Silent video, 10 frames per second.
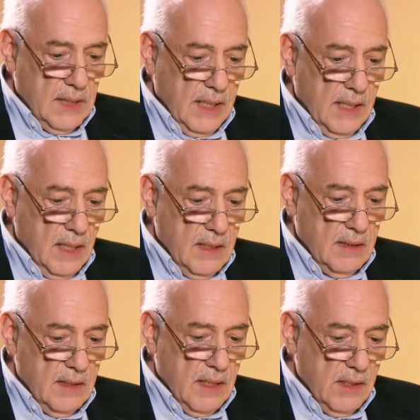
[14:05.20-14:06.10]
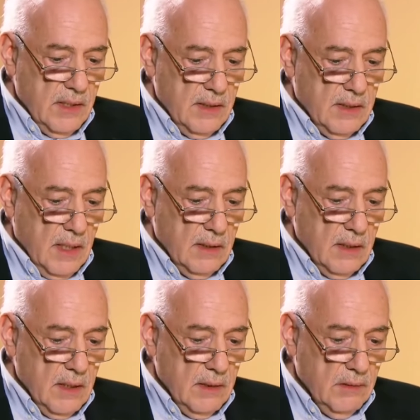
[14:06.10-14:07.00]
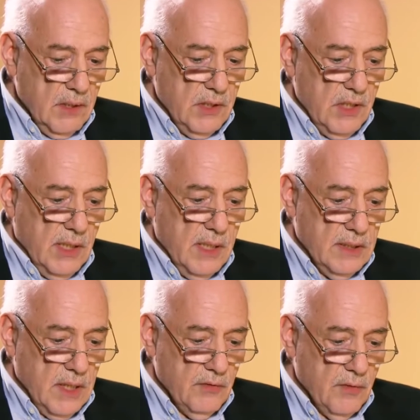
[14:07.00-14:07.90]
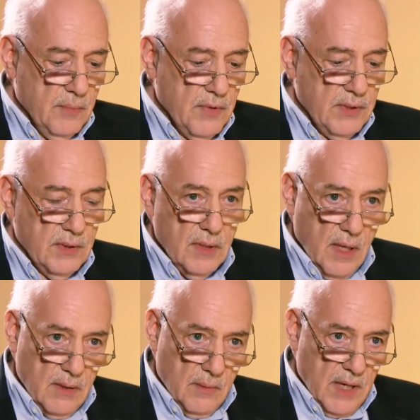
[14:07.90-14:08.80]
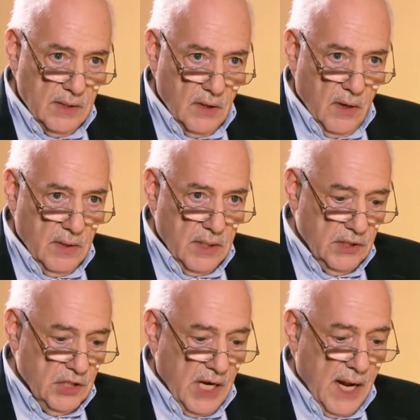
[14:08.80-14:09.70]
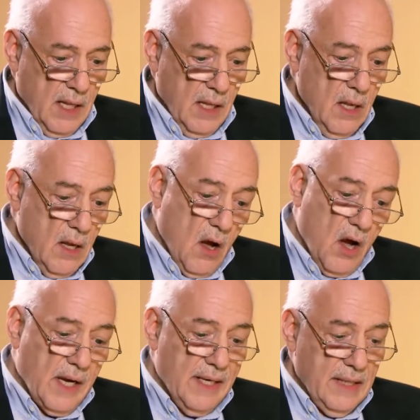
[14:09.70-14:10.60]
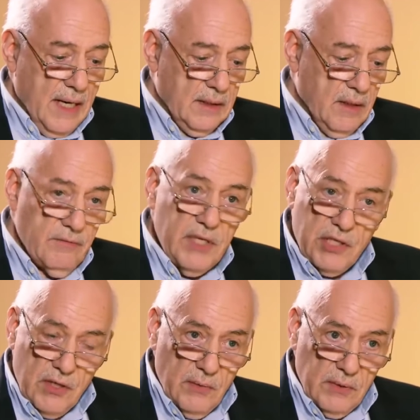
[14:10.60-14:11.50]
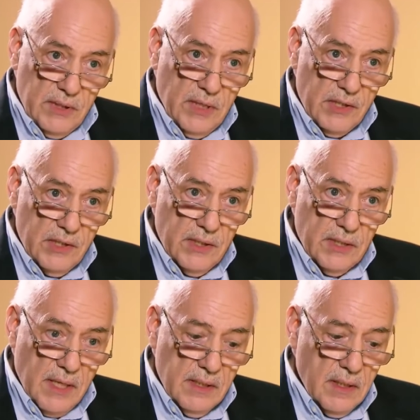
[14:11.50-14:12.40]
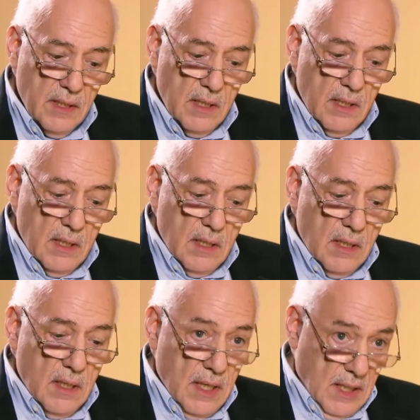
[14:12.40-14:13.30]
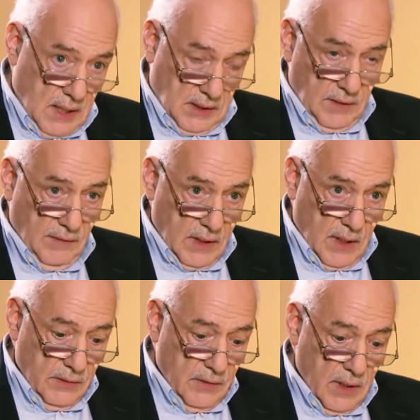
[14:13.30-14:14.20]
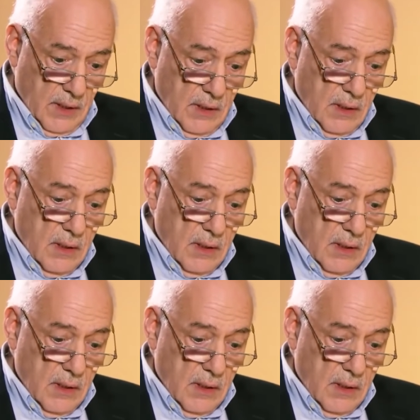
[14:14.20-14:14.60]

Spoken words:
take another detention centre, Jijiga Central Prison, otherwise known as Jail Ogaden, a regional detention centre in the east of the country,